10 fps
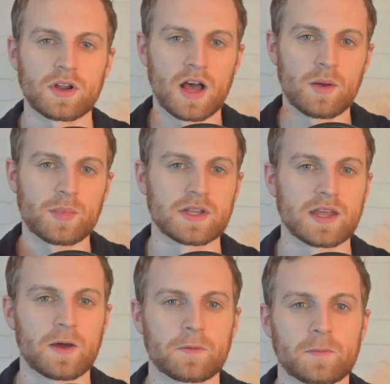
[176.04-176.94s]
up and
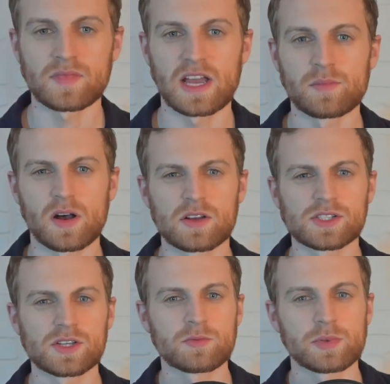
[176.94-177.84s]
down. I'm
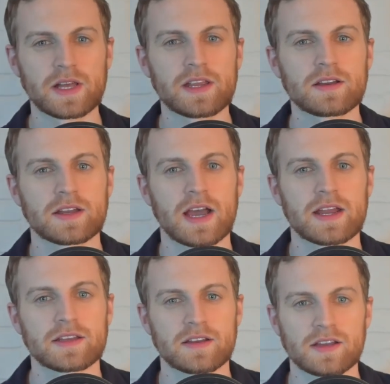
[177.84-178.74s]
also planning on
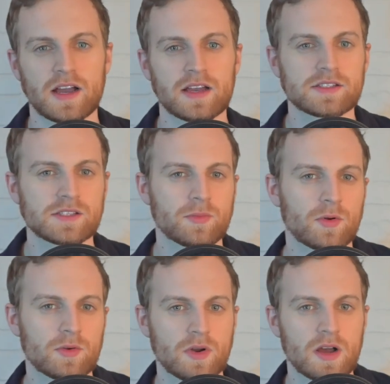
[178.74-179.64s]
adding a guide
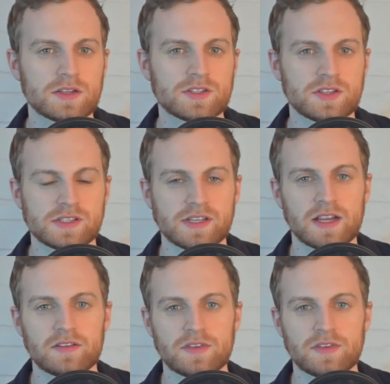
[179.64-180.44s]
support rod to the side of